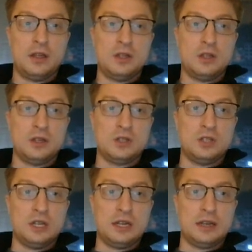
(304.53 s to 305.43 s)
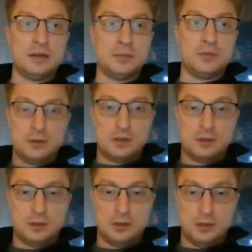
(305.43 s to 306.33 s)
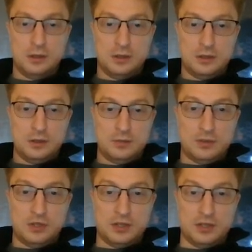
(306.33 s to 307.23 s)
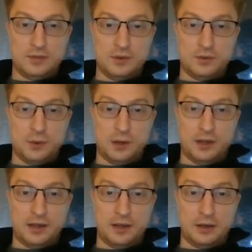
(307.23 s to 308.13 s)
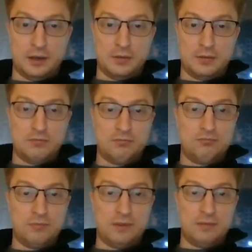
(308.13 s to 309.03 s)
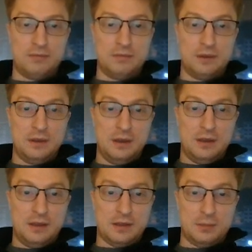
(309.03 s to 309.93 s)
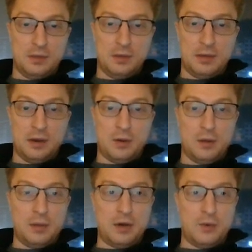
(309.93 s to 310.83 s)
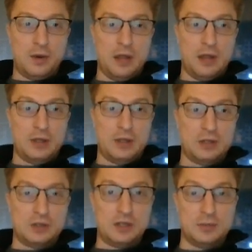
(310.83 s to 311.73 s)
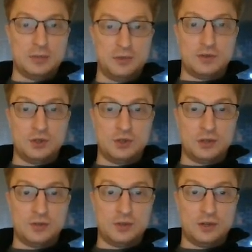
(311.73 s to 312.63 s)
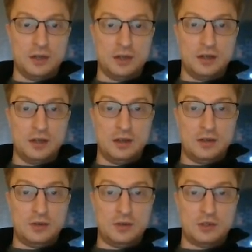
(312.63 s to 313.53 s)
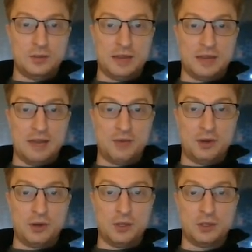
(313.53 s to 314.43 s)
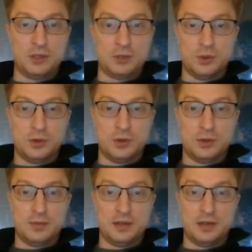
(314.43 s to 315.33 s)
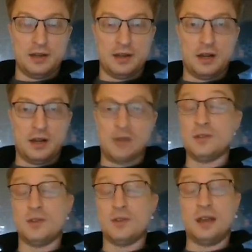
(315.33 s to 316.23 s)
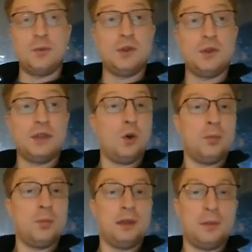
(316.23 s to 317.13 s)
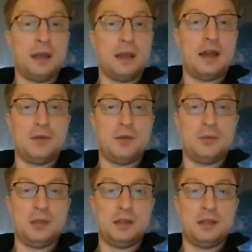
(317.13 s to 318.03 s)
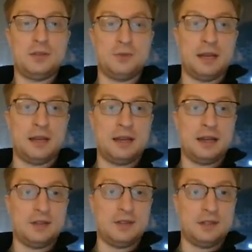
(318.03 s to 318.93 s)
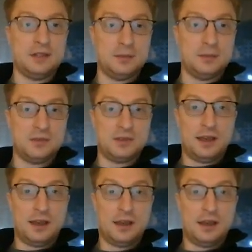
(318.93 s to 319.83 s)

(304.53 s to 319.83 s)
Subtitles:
Josh Jacobs projected for 20, and That's been about right. Josh Jacobs is a strong start. Christian McCaffrey questionable going into Monday night. Obviously, I'm really hoping that McCaffrey plays for my dynasty team's sake.